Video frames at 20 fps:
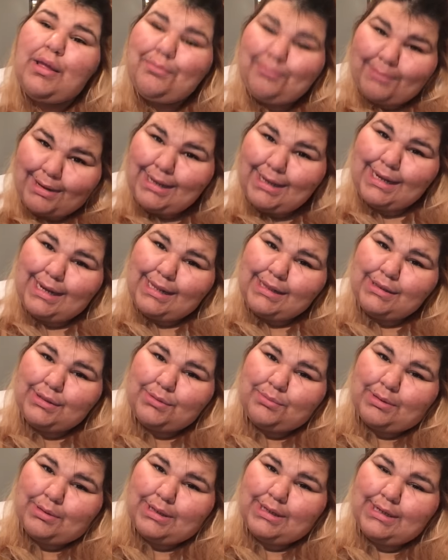my next
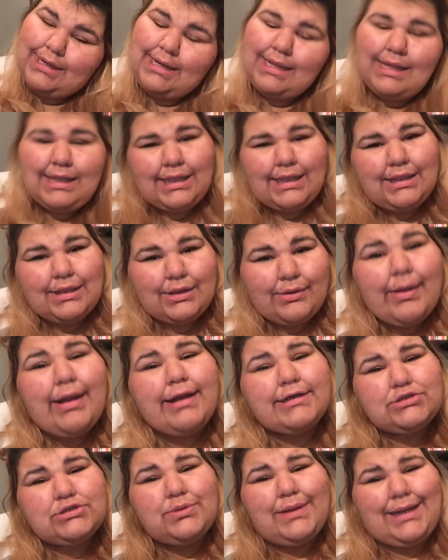one is
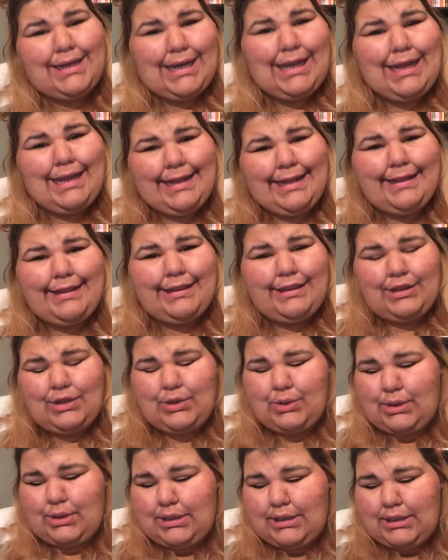graduate high
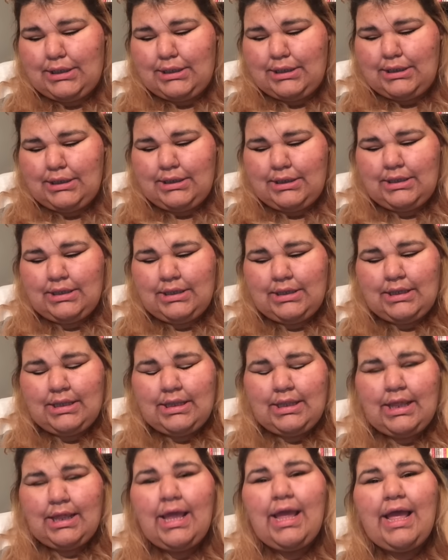school.
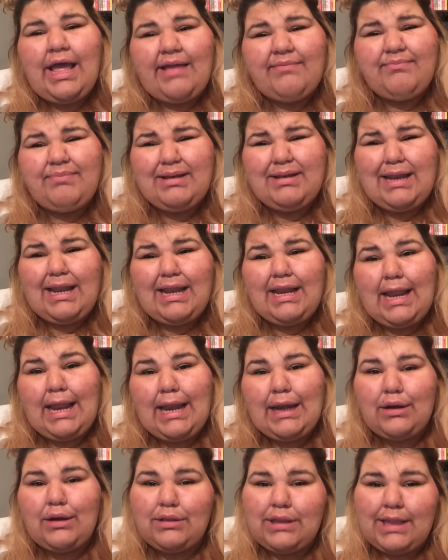I've been at
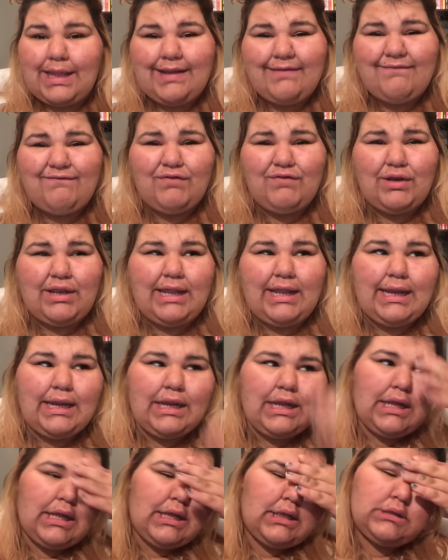adult ed for
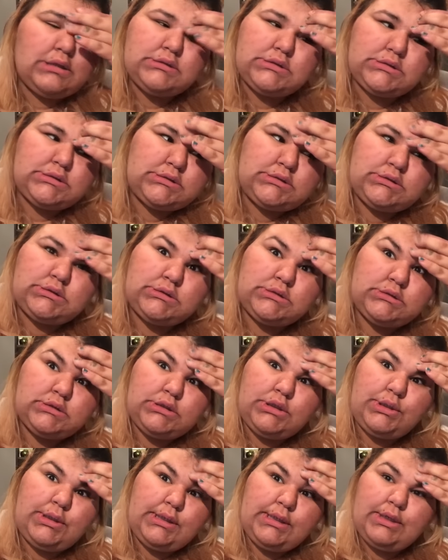like
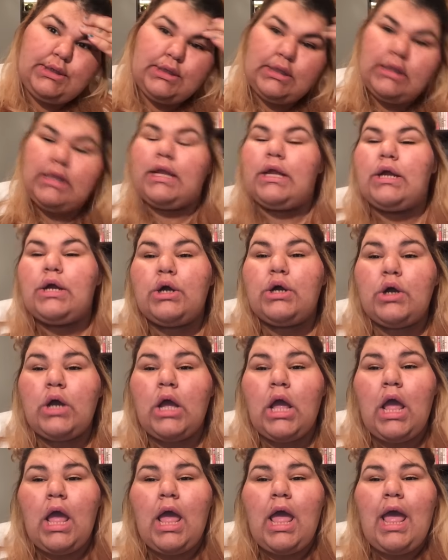two years now.
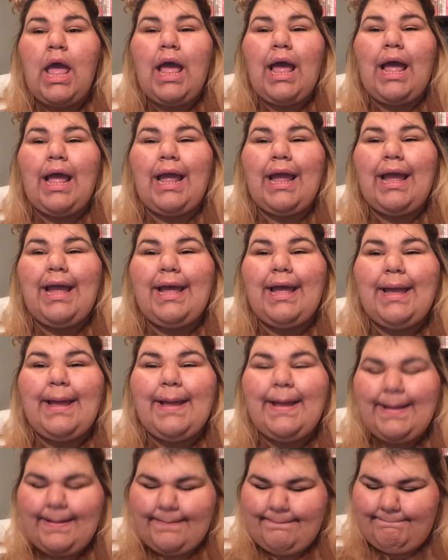
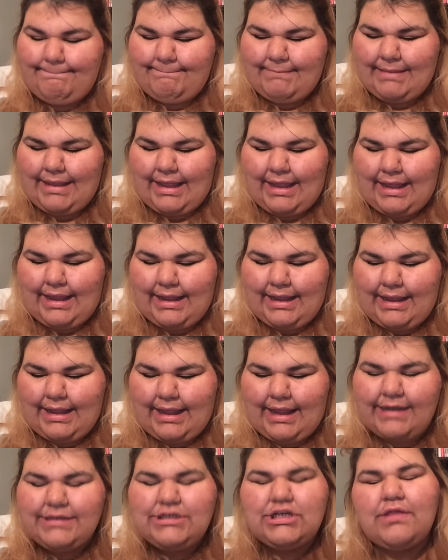Um,
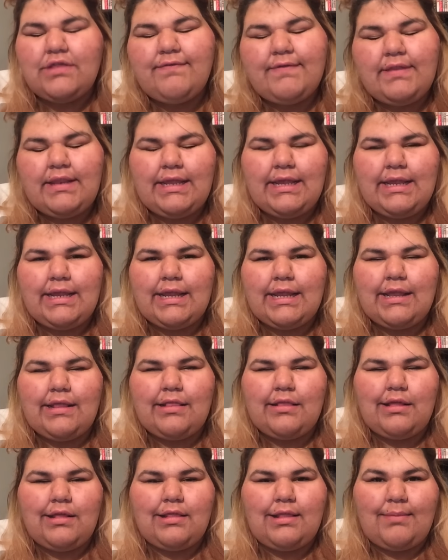I just feel like it's
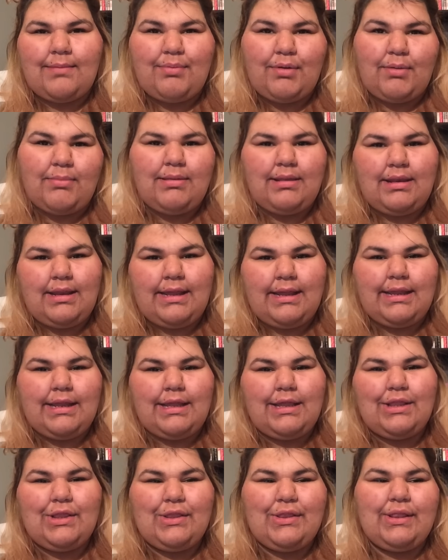because I probably like
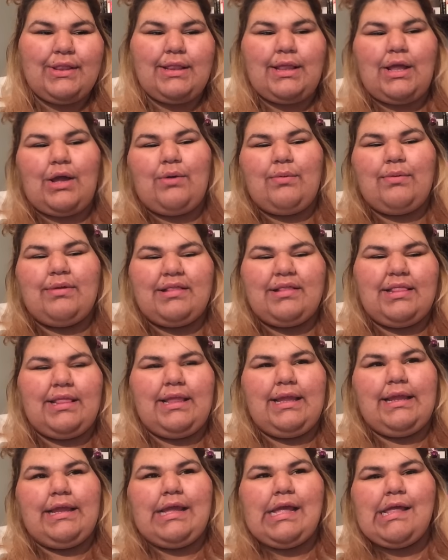always
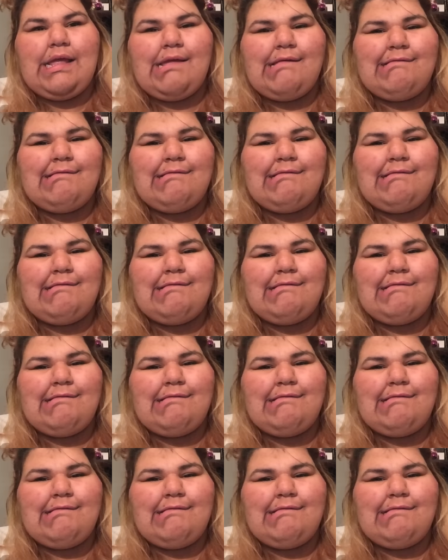like